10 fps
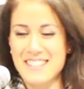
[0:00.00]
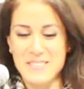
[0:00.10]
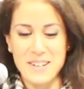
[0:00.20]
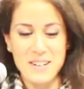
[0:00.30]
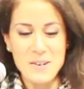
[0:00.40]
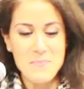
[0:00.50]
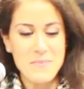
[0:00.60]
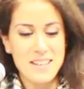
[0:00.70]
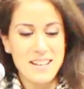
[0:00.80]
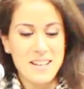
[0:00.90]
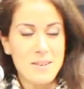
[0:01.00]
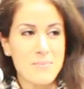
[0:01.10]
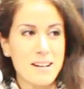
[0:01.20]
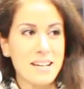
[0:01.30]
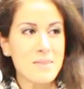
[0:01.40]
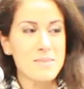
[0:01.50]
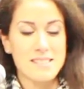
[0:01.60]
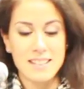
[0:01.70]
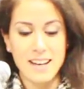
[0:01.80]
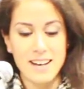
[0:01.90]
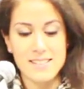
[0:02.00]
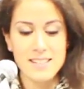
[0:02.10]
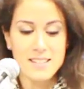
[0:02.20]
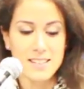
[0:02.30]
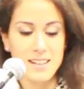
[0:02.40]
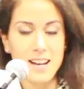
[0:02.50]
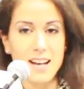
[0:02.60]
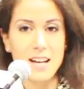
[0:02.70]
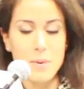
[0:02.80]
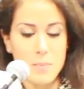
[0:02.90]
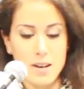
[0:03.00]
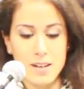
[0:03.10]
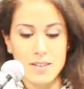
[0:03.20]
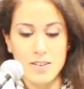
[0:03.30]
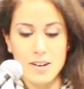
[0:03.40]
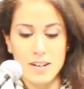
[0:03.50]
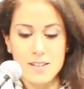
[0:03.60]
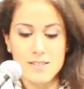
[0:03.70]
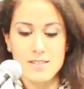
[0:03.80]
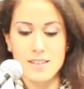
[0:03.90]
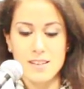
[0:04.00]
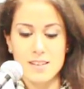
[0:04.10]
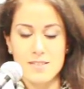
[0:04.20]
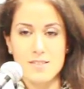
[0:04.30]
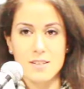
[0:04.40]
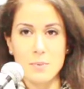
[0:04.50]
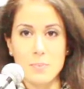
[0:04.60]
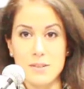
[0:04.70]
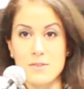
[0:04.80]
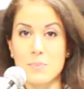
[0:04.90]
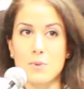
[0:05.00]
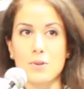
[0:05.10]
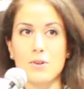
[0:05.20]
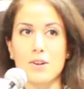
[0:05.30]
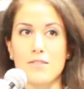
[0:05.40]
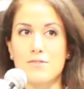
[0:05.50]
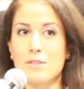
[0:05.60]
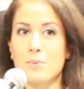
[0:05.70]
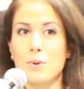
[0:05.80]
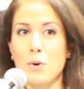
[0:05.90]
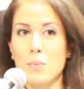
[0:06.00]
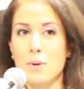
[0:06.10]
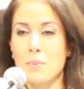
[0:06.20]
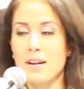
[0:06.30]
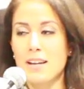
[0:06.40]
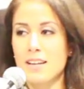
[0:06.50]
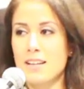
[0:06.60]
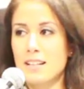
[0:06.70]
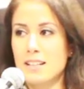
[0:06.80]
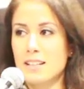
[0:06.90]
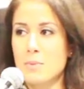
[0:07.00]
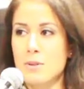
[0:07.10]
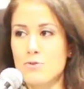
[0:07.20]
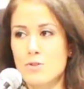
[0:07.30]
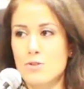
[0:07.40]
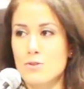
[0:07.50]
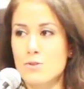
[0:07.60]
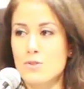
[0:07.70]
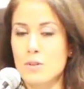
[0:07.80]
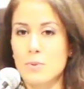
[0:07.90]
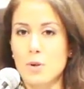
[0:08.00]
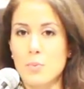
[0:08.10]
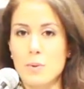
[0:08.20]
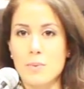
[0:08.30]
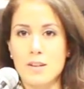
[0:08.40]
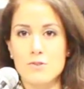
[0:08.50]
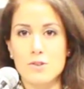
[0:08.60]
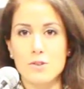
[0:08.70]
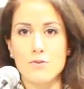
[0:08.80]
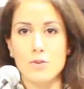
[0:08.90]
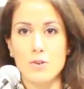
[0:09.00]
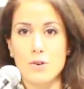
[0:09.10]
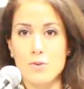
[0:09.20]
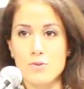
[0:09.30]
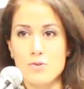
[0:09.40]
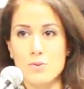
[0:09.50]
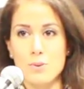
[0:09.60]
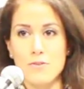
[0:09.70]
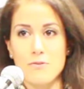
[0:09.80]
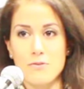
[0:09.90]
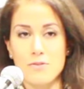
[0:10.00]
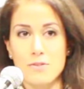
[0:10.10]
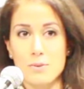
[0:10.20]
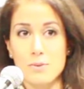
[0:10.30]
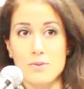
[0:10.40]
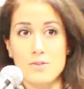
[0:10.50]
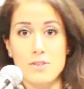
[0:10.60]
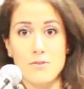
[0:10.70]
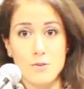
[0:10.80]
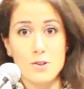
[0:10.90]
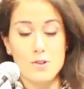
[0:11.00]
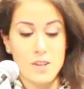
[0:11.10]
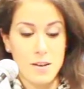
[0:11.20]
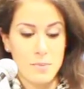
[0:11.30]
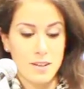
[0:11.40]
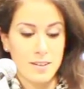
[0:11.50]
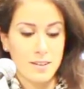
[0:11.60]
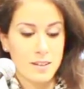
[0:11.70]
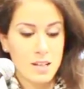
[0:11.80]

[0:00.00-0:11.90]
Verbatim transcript: Welcome. My name is Nada Hassan. I'm an artist and a big supporter of Dearborn Open Mic. Let me introduce Dearborn Open Mic to you for those who have who's uh, first time here.